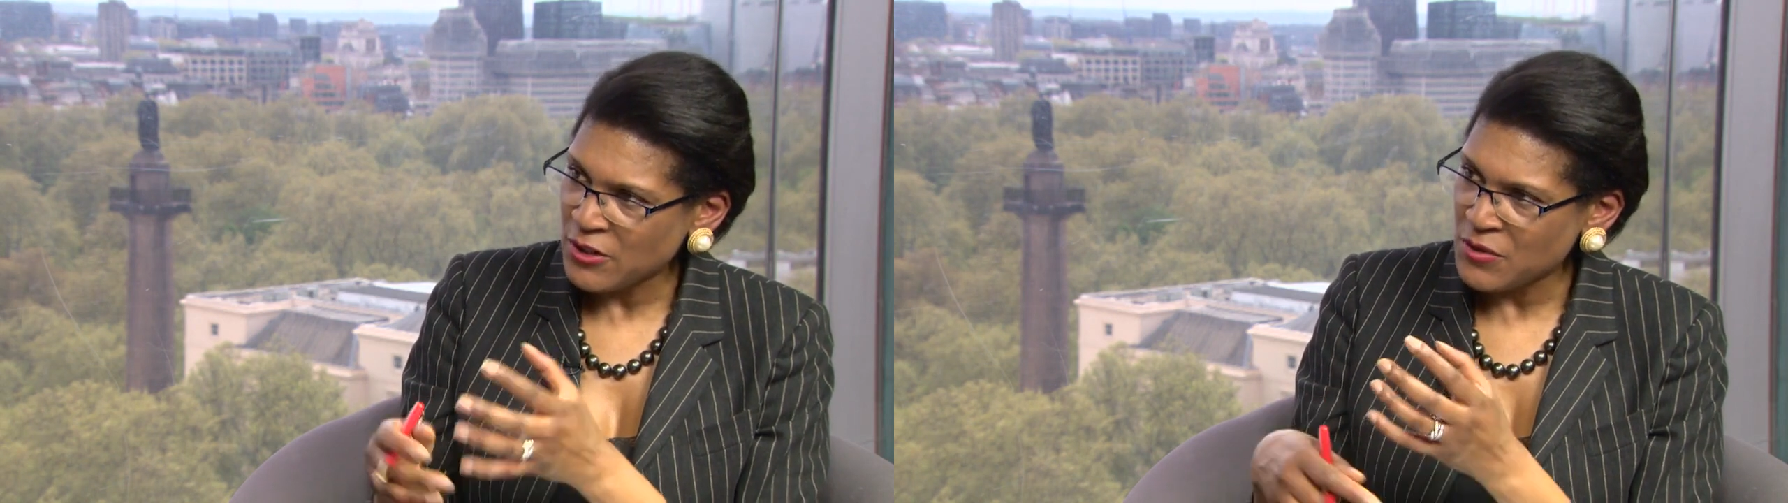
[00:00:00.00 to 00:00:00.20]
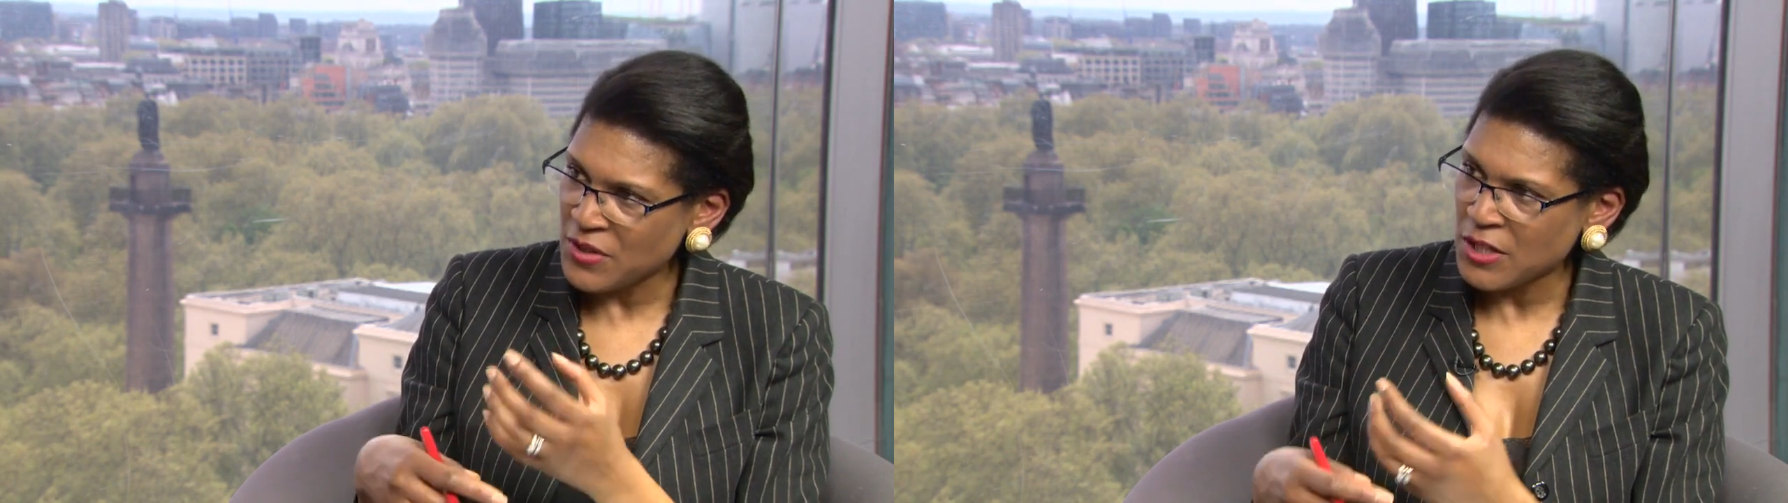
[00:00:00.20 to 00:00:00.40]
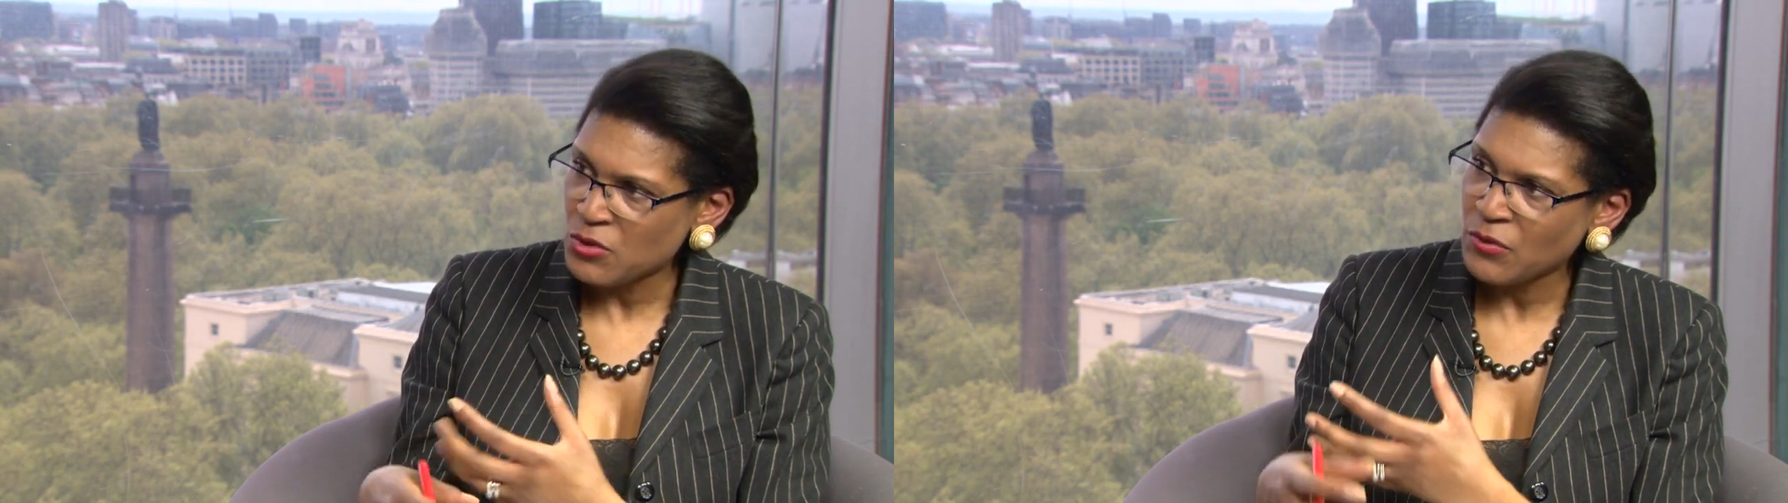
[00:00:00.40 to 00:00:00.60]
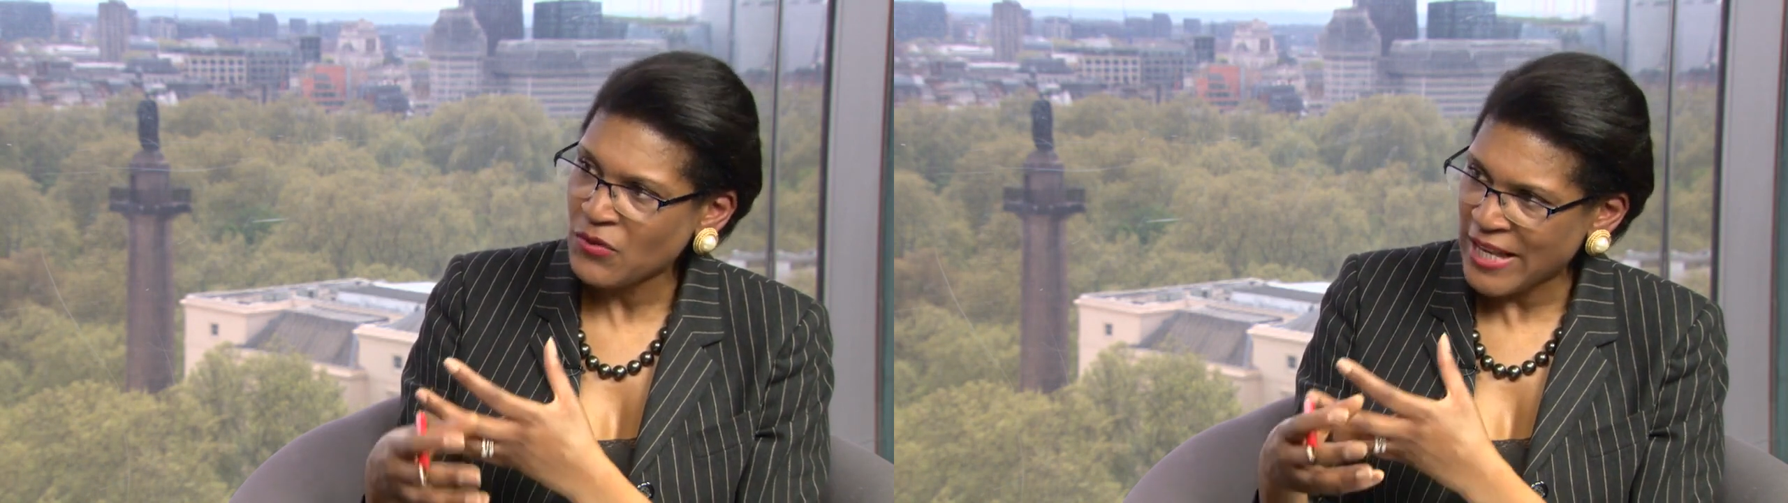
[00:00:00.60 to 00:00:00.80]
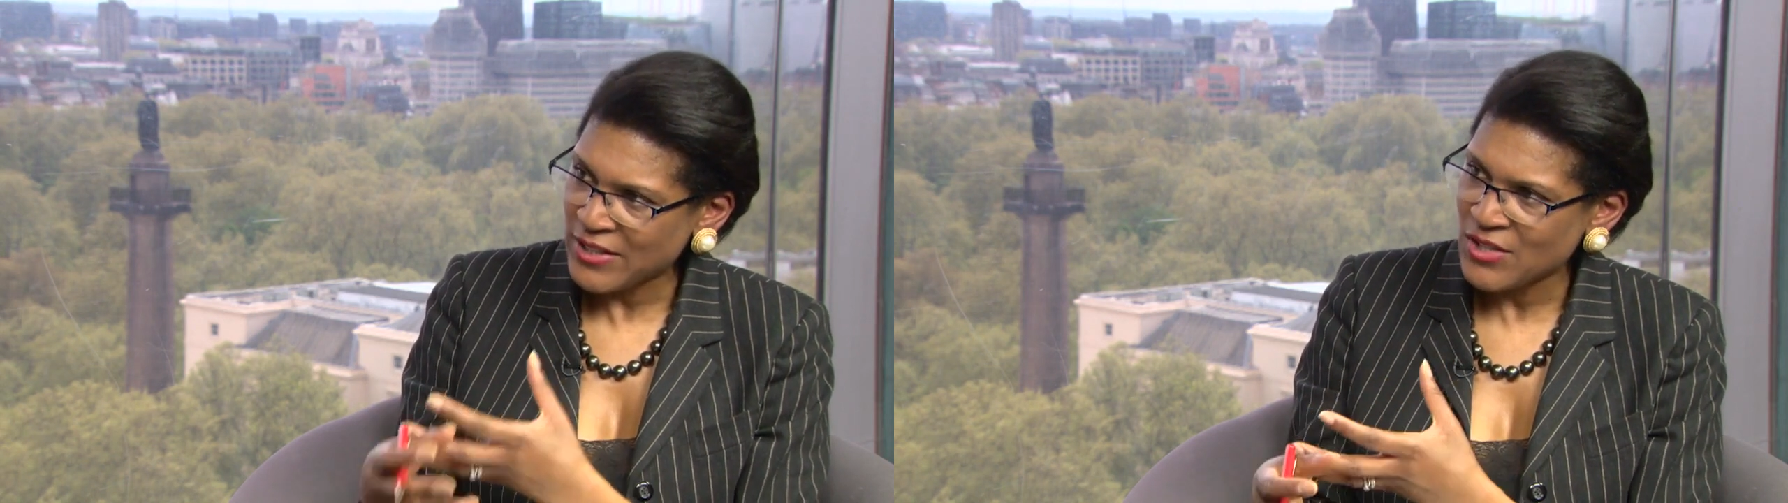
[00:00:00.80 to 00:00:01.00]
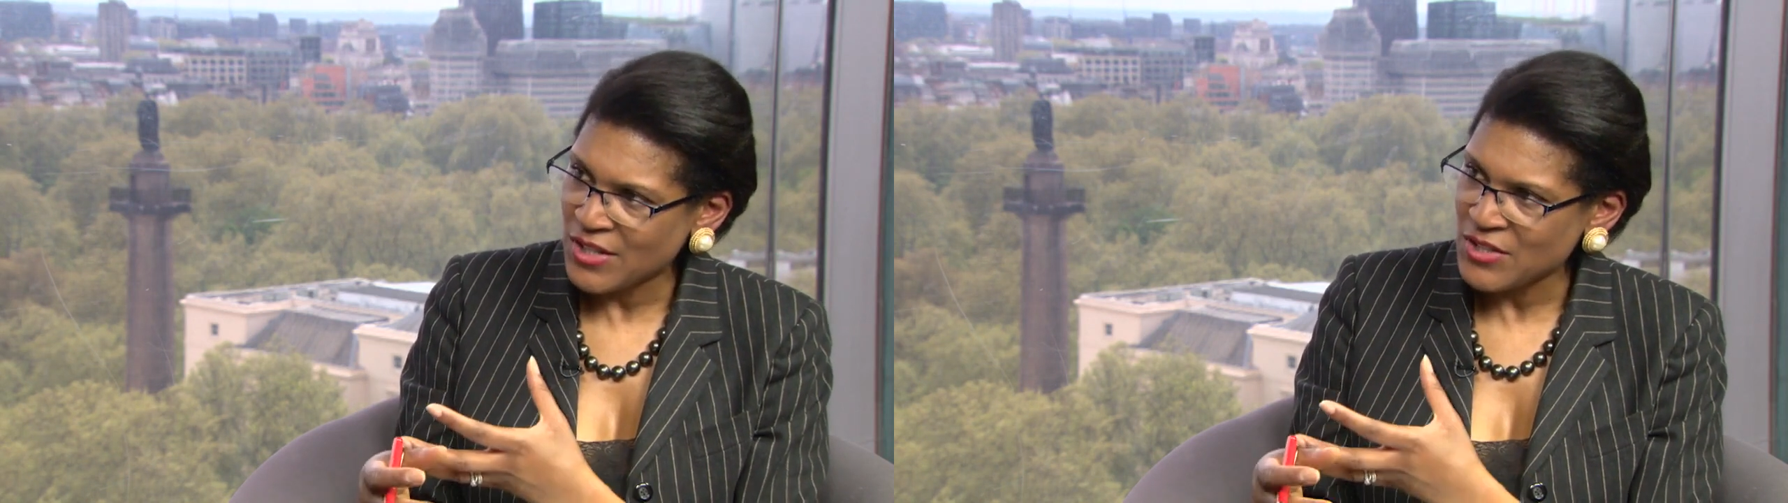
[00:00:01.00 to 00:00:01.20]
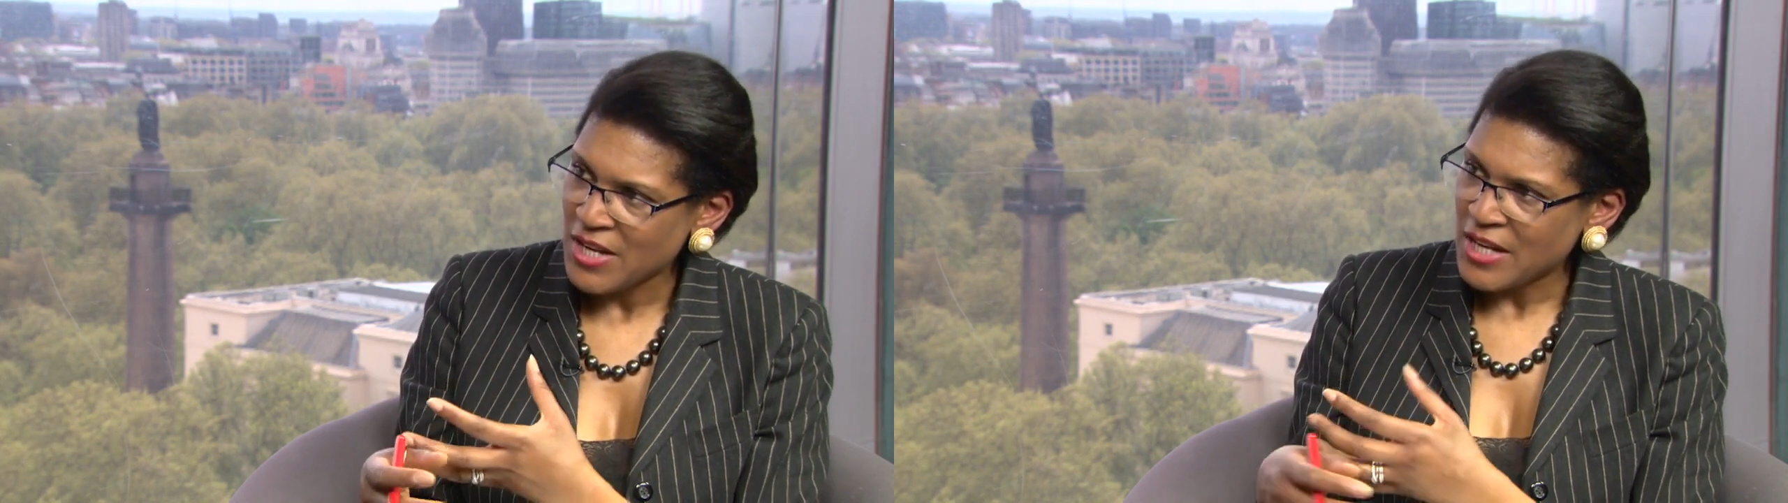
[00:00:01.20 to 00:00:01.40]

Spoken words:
you think it's reflected